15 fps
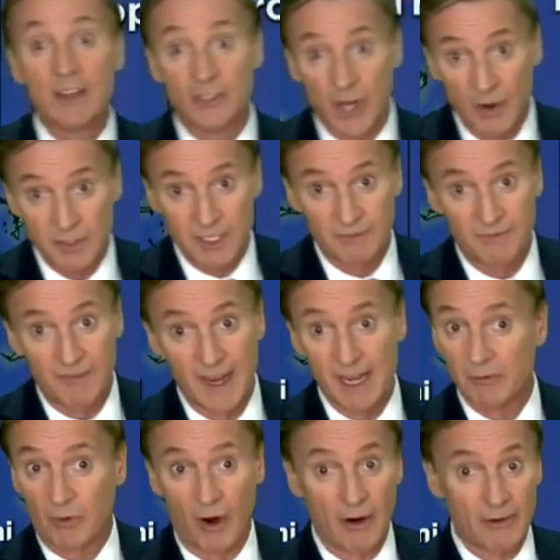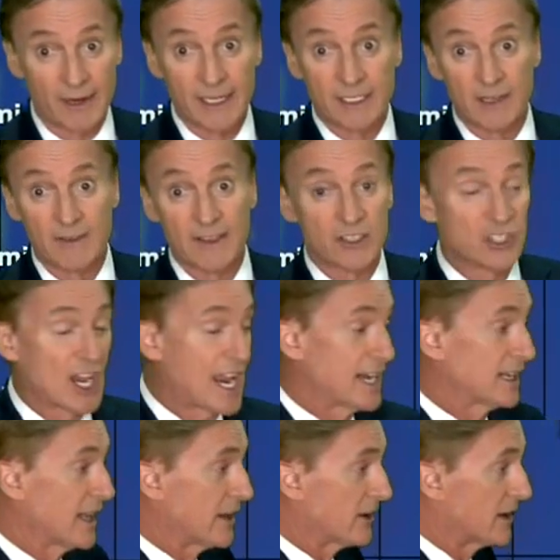Josephine. We're already to the J
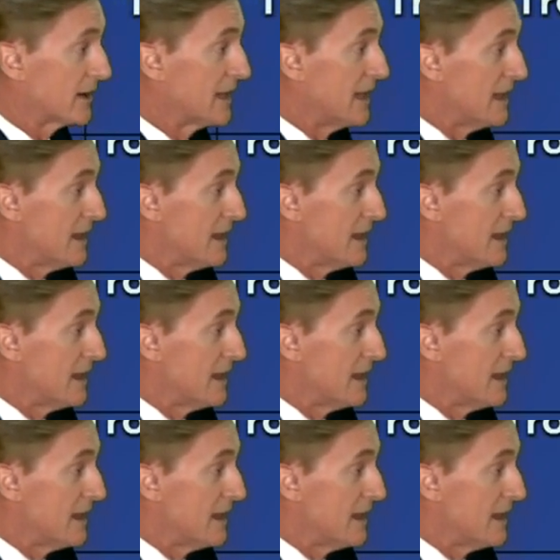letter, and